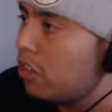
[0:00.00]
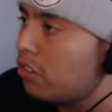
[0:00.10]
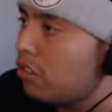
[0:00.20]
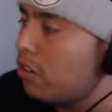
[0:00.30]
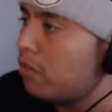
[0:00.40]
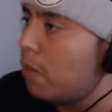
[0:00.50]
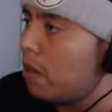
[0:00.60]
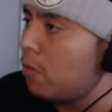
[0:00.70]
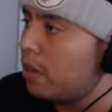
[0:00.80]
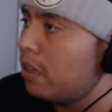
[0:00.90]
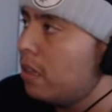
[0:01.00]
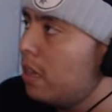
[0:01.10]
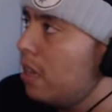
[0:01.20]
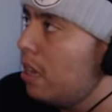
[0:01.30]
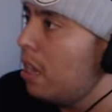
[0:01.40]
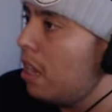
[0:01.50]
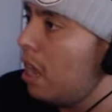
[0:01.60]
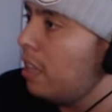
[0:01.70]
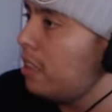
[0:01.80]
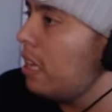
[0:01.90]
series, by the way.
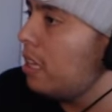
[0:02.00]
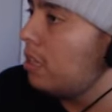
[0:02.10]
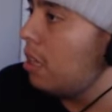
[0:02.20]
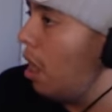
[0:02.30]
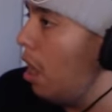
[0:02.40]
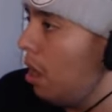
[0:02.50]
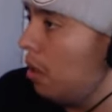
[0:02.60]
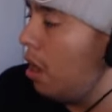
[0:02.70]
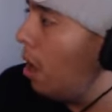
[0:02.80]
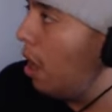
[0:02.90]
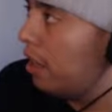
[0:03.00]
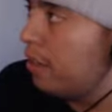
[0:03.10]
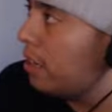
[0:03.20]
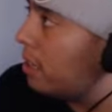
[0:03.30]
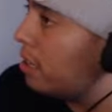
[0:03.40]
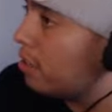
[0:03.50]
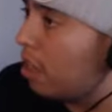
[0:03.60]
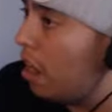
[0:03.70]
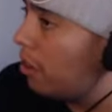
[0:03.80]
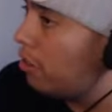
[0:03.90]
And I think I think the
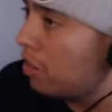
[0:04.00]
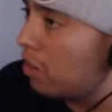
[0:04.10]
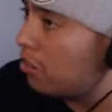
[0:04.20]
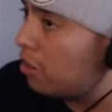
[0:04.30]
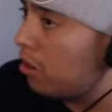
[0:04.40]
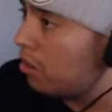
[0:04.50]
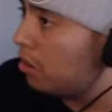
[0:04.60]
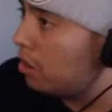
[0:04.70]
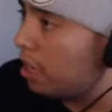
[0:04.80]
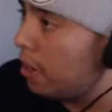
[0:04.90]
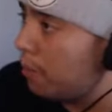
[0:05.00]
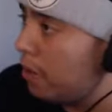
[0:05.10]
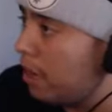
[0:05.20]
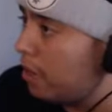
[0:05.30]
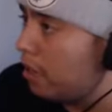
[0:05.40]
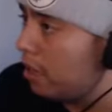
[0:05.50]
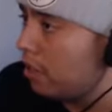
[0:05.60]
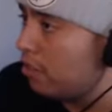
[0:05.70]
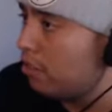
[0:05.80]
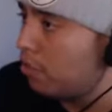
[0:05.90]
entire GTA series on the campaign
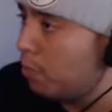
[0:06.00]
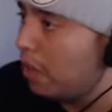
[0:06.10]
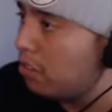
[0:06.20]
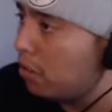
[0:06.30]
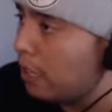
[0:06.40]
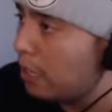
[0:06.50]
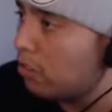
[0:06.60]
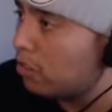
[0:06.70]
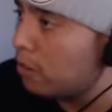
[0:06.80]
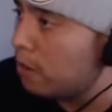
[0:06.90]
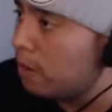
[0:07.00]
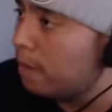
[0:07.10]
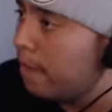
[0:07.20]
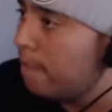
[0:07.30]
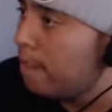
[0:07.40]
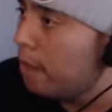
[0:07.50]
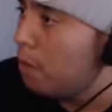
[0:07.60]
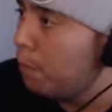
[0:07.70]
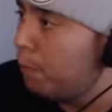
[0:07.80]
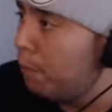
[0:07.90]
is basically just good.
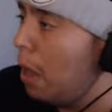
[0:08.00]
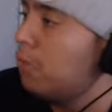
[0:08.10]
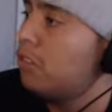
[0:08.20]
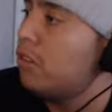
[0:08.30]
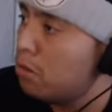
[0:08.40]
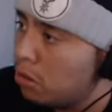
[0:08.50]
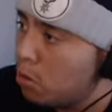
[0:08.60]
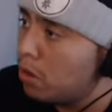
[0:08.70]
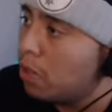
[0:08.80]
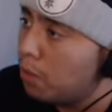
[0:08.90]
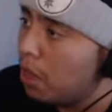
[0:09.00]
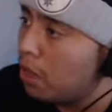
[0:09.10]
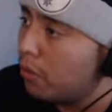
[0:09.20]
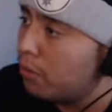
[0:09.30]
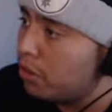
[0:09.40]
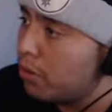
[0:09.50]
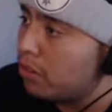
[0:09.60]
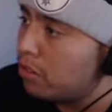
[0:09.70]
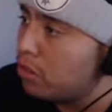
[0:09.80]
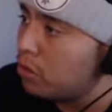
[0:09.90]
But I'm still doing the Black Ops
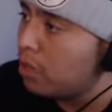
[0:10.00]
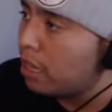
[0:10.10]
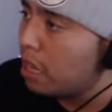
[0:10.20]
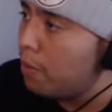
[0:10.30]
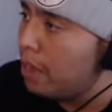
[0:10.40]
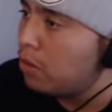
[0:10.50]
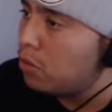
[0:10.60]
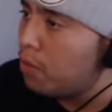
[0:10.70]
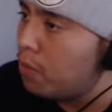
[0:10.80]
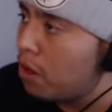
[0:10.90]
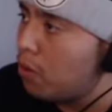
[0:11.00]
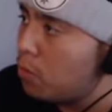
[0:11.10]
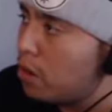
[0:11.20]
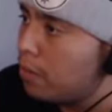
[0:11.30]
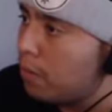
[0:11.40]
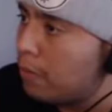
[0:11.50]
series too. Like, I may do a part 1 maybe.